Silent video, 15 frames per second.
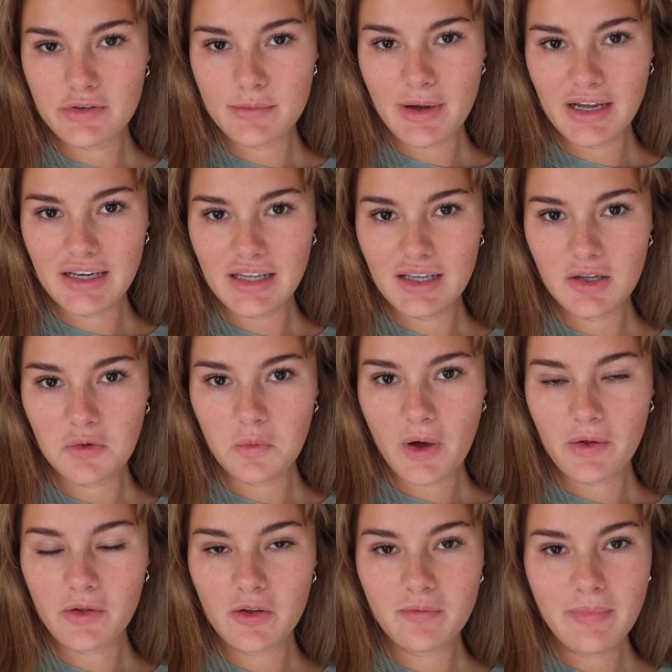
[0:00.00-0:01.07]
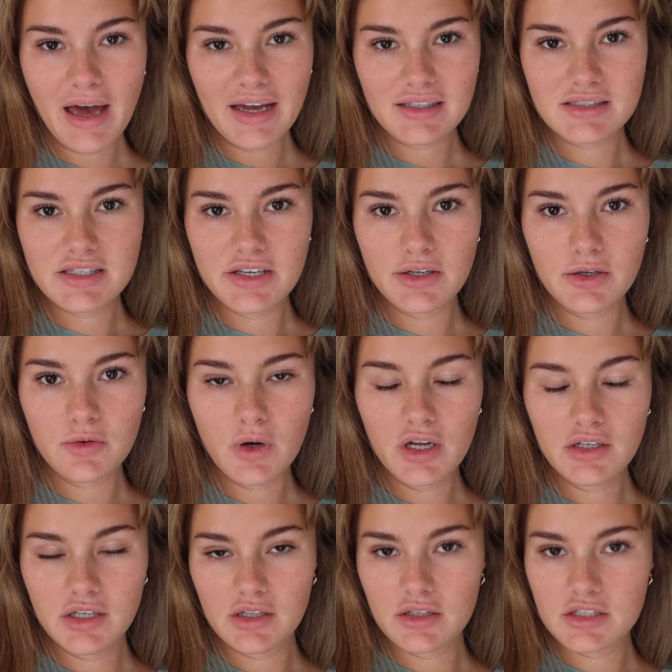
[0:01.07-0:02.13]
everybody, welcome back to
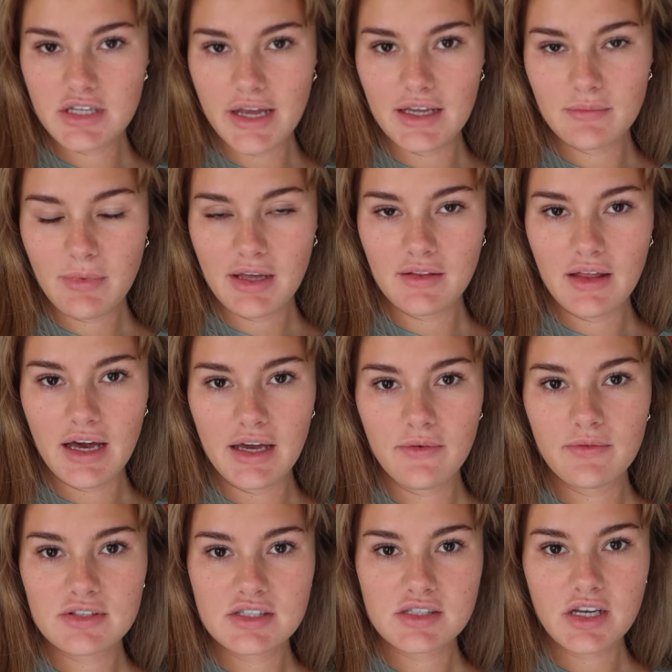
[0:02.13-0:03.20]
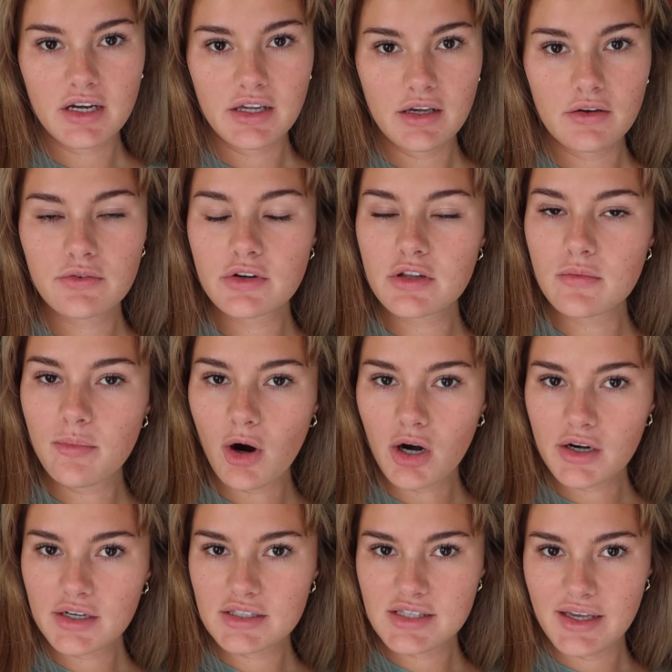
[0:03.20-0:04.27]
another day in my life studying for the
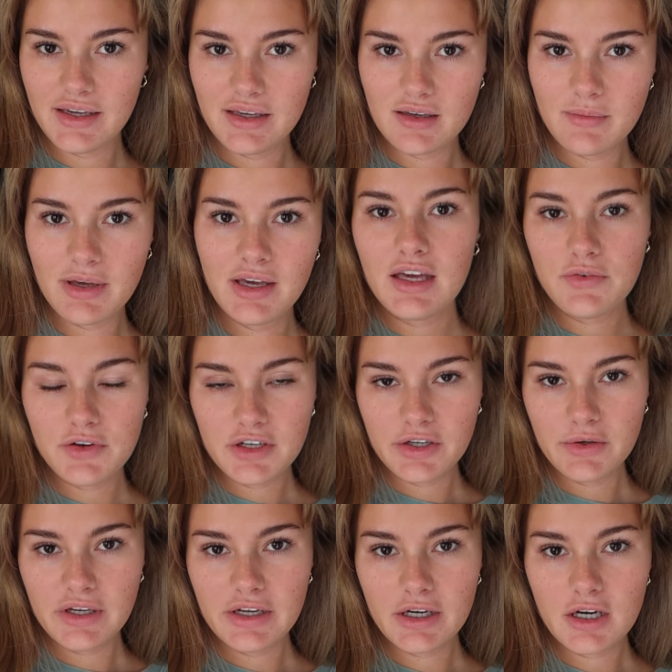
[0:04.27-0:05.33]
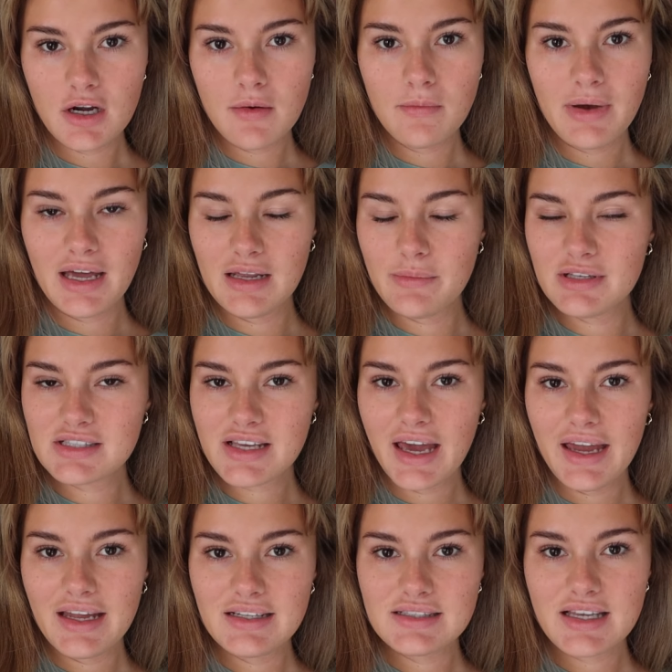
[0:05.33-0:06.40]
bar exam. If you're new here, my name is
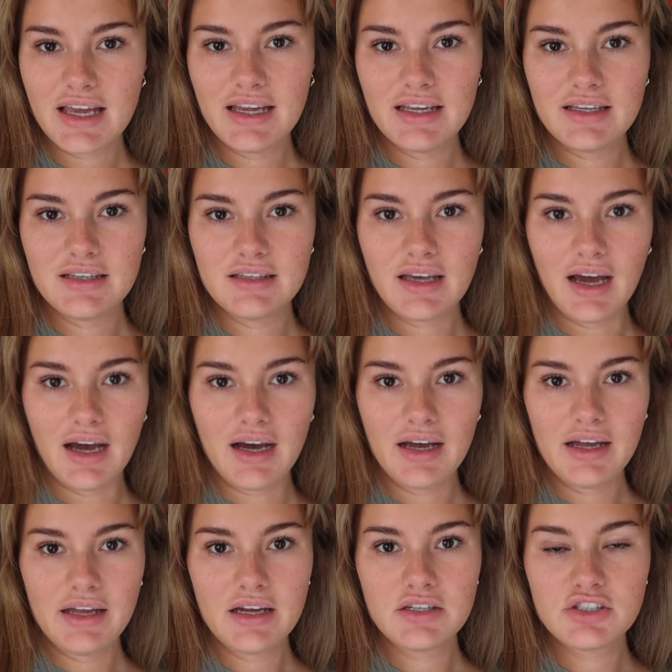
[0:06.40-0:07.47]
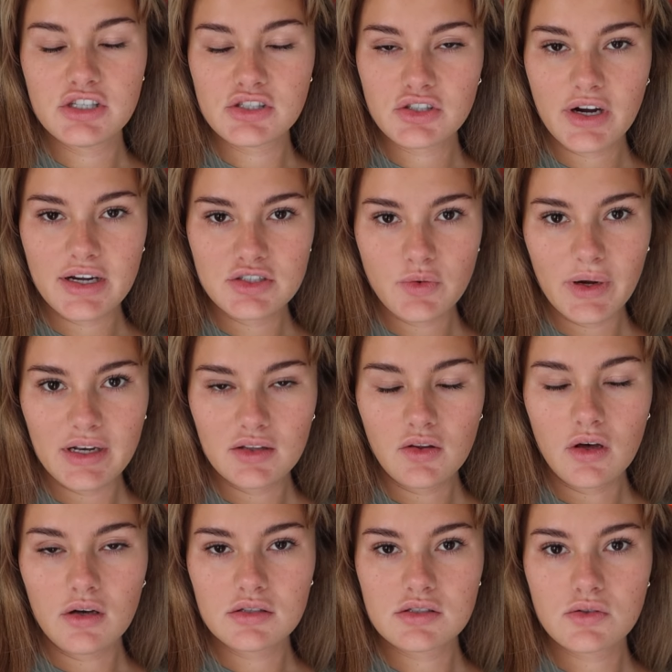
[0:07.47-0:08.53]
Kate and I just graduated
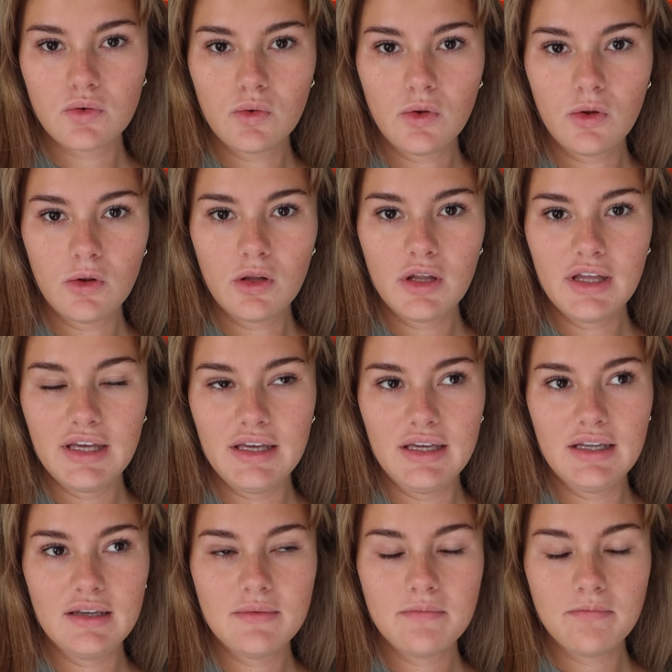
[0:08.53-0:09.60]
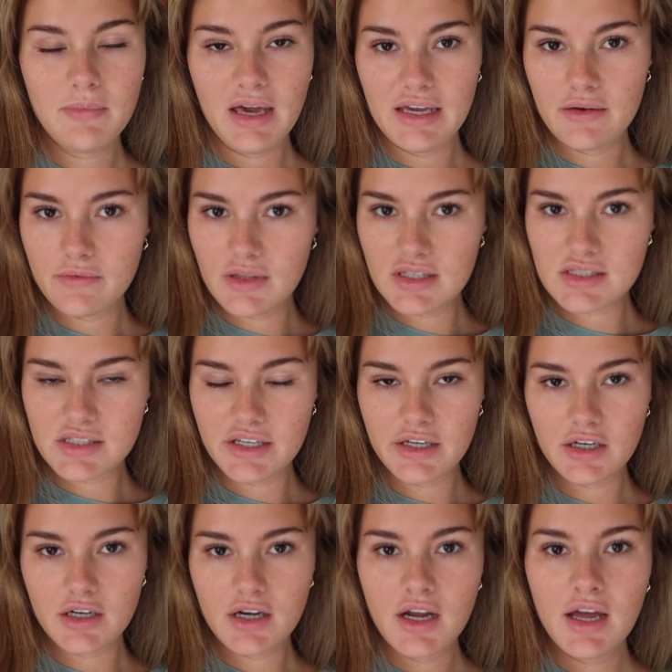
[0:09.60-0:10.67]
law school in May of this
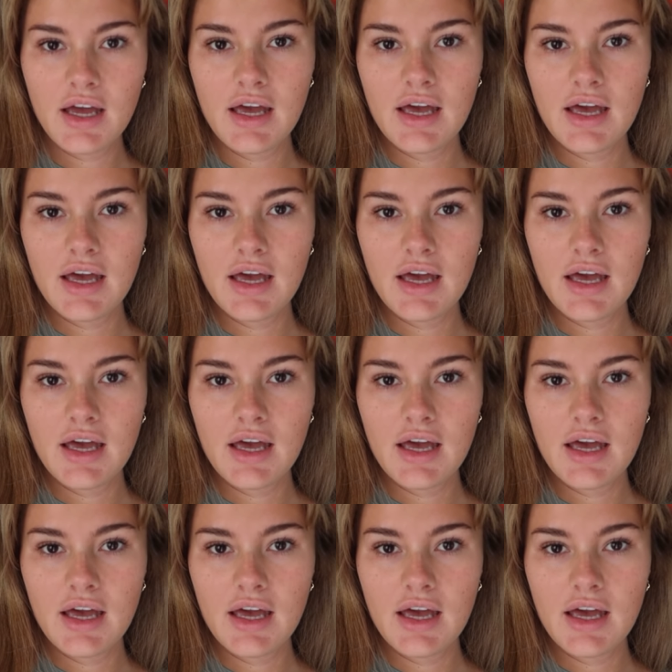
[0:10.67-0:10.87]
year,